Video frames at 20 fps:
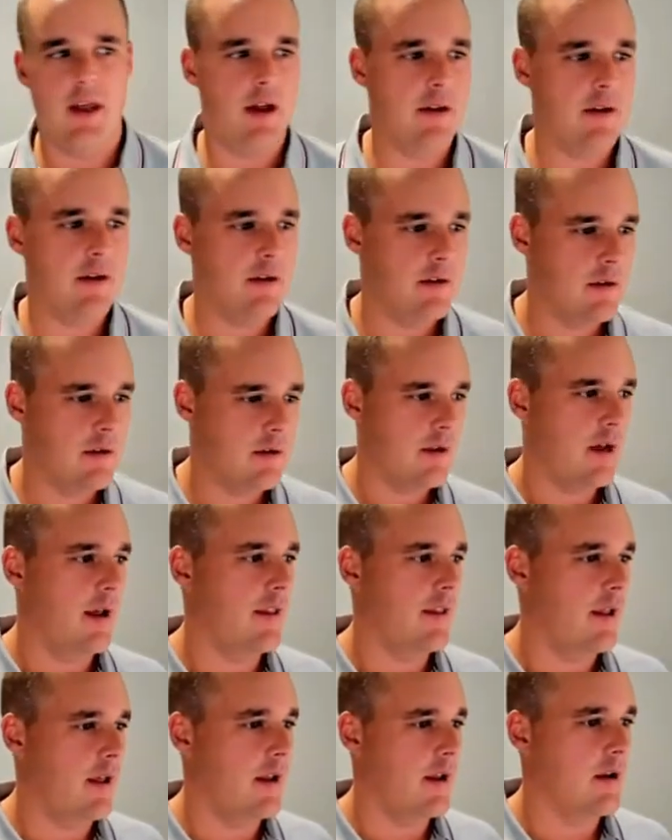down,
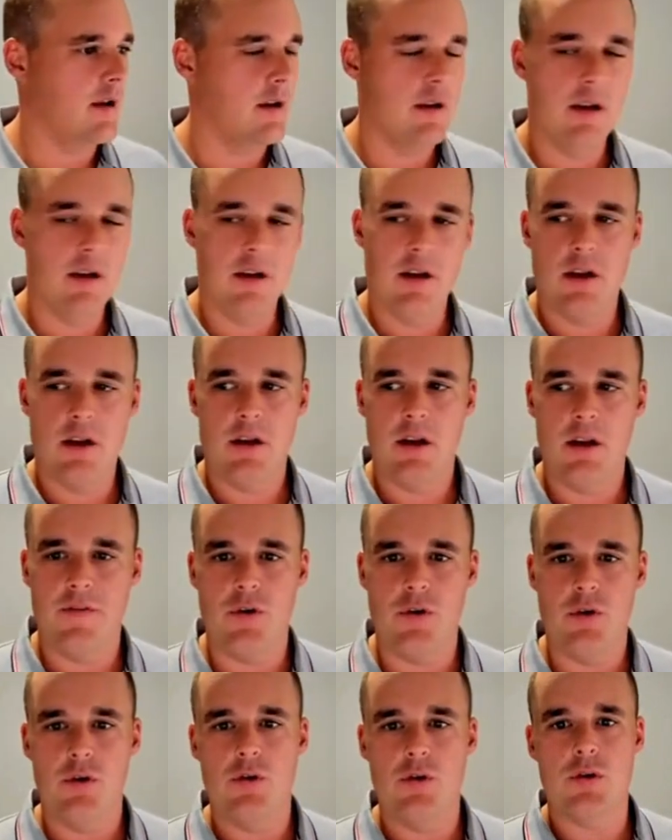and then
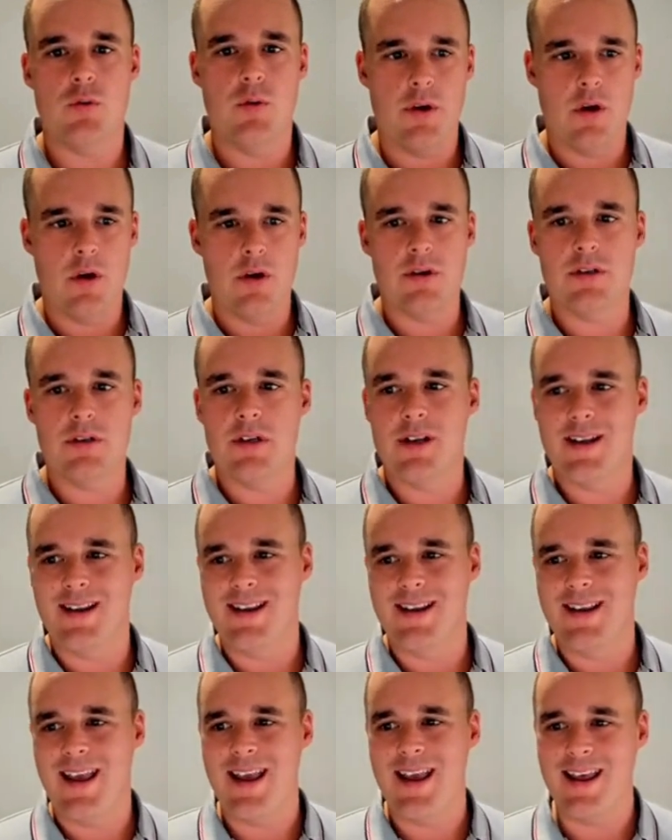if you use Windows D
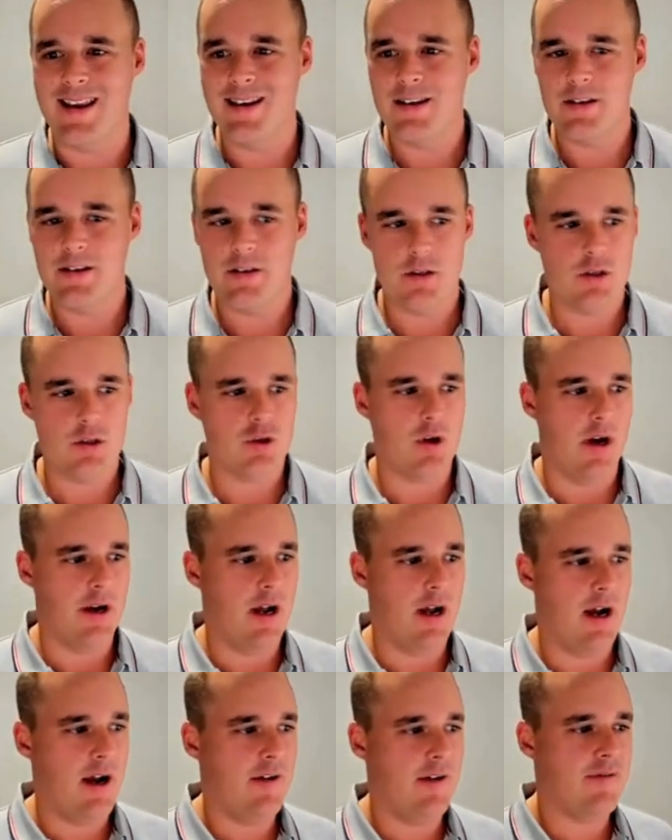again
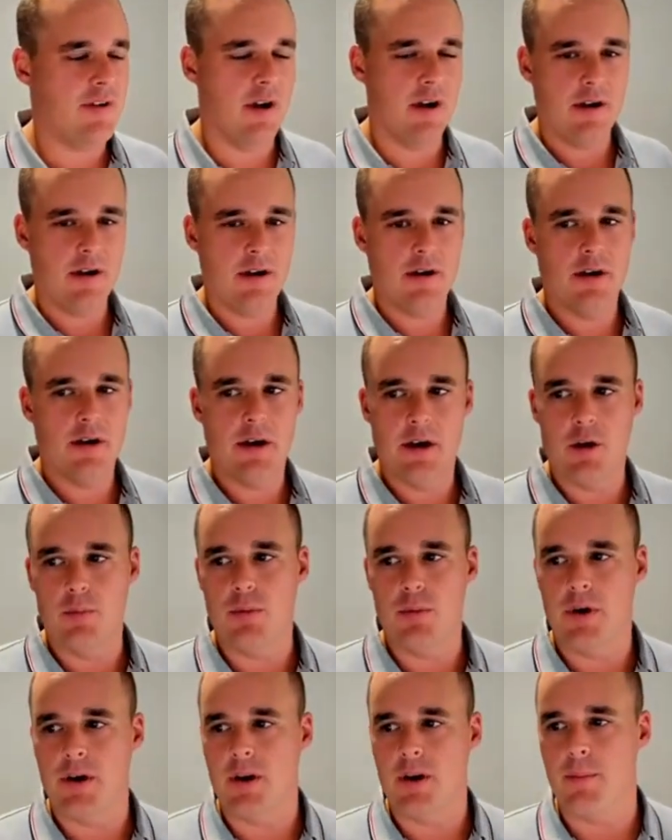straight after, it'll
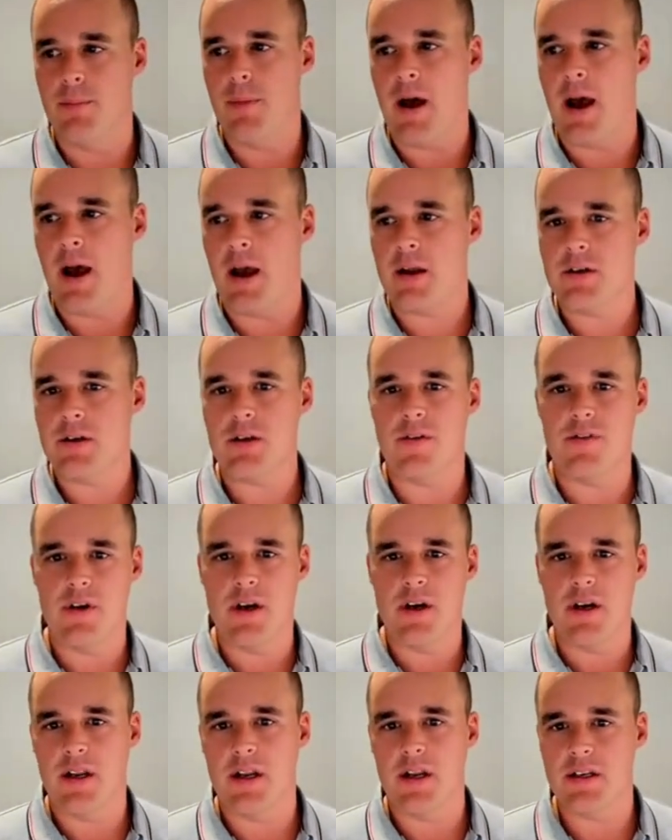bring them back. So if
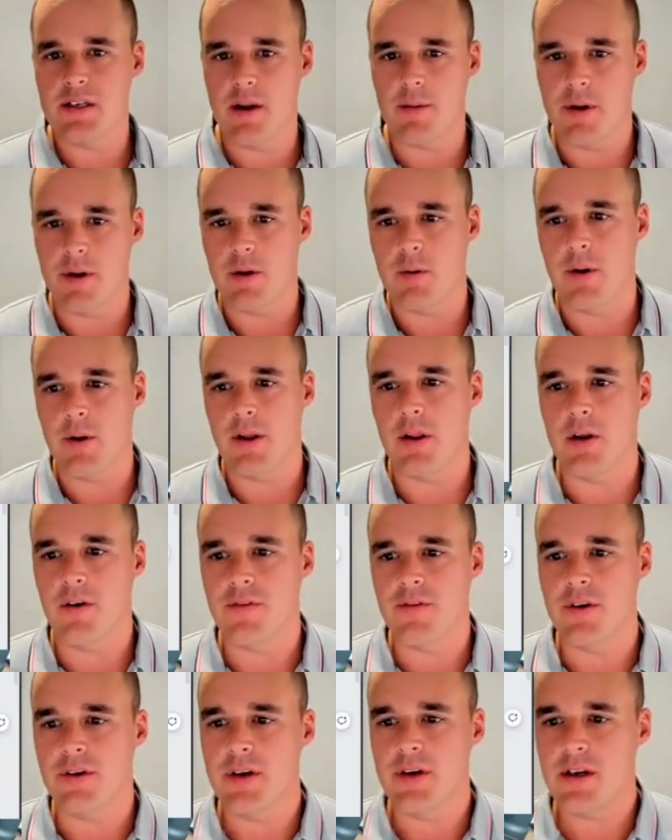you need to get something quickly
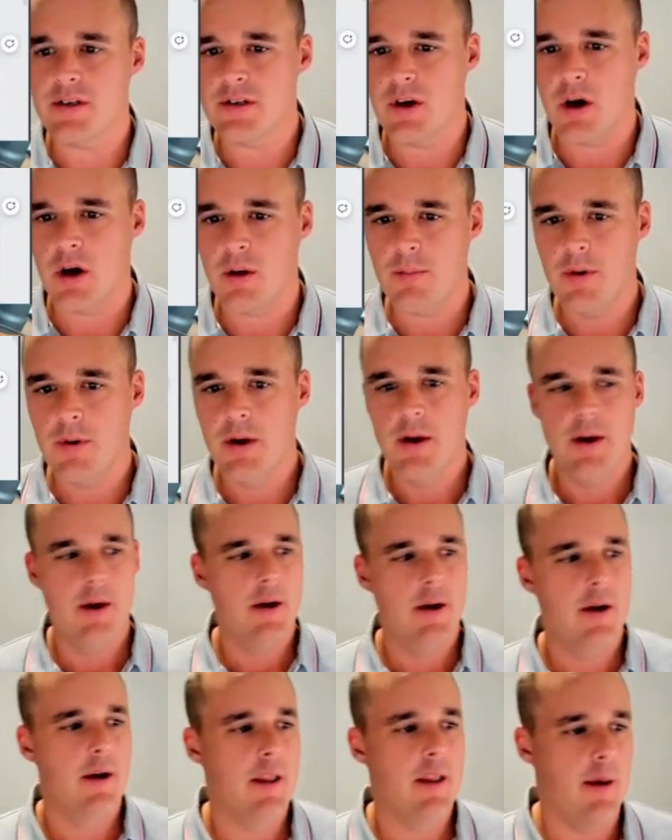off the desktop,
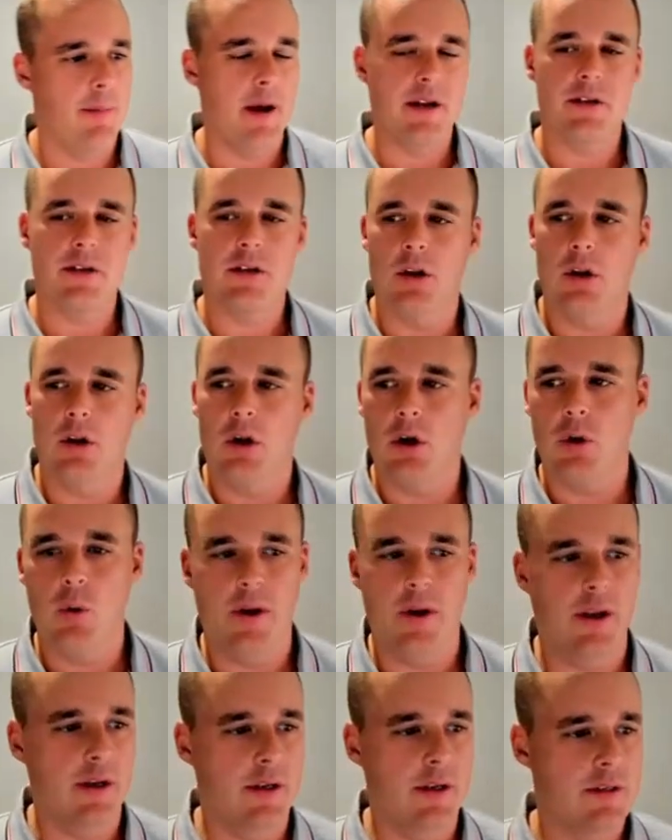that makes it a lot
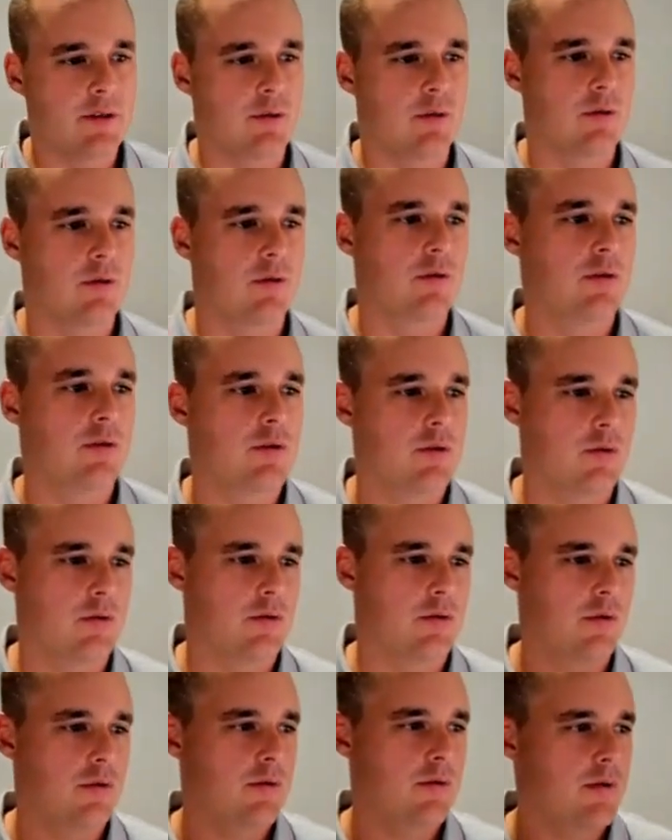quicker to
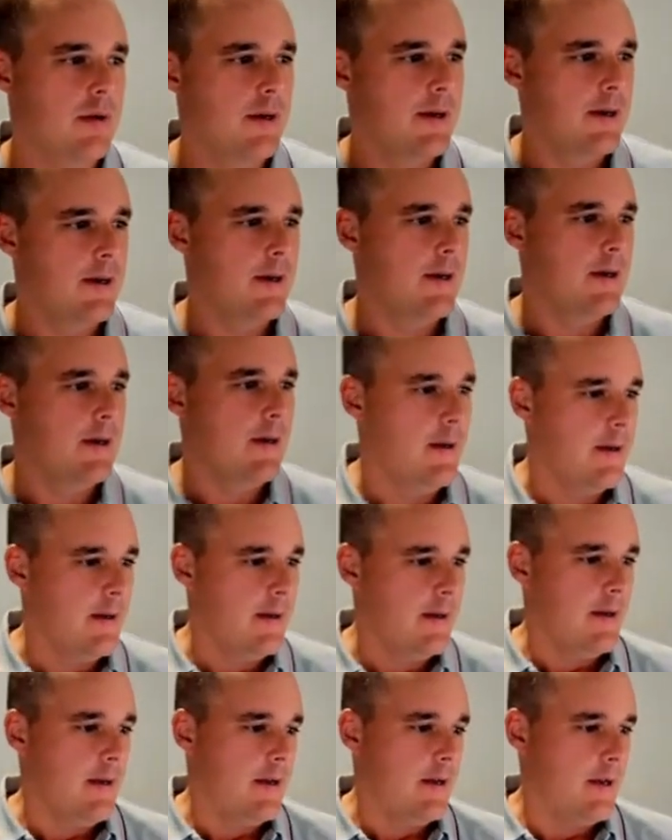do.
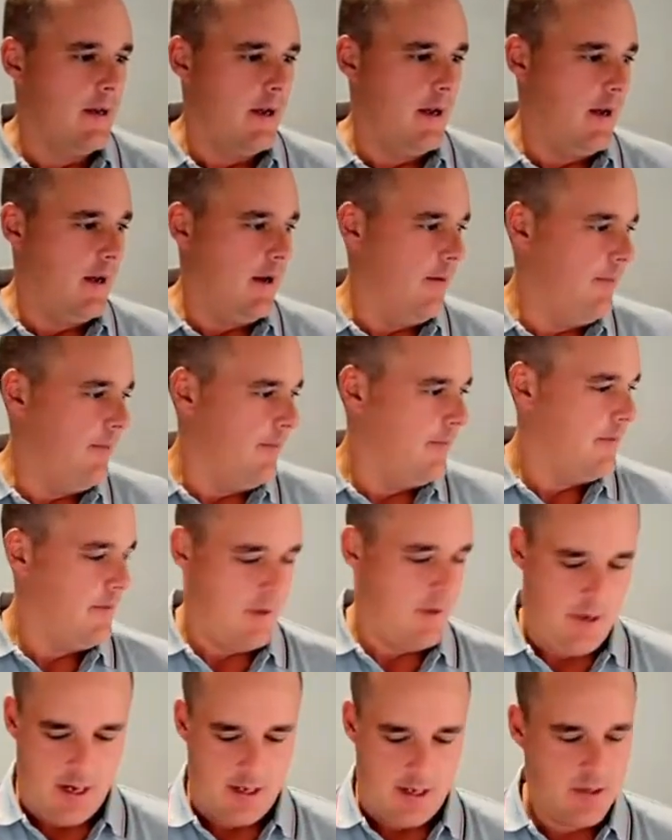The
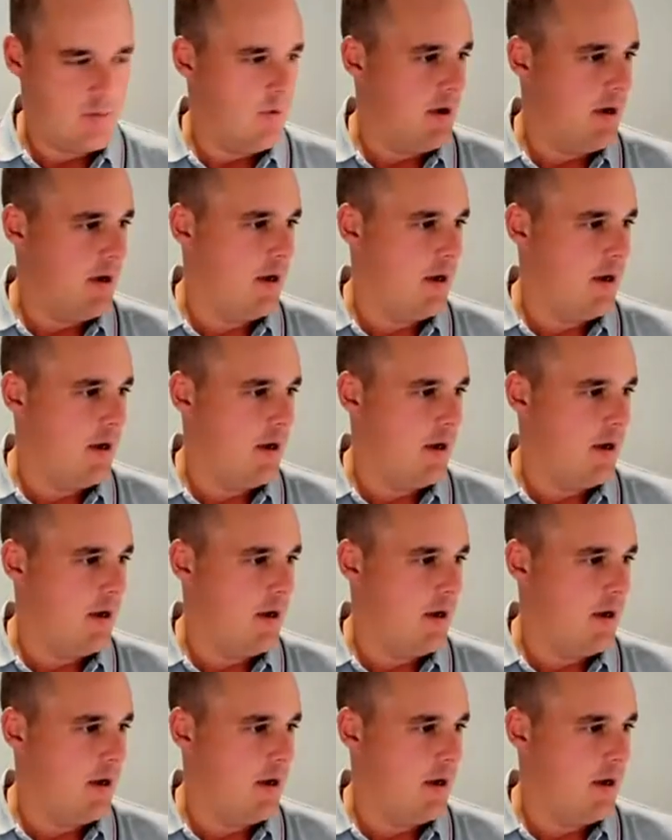next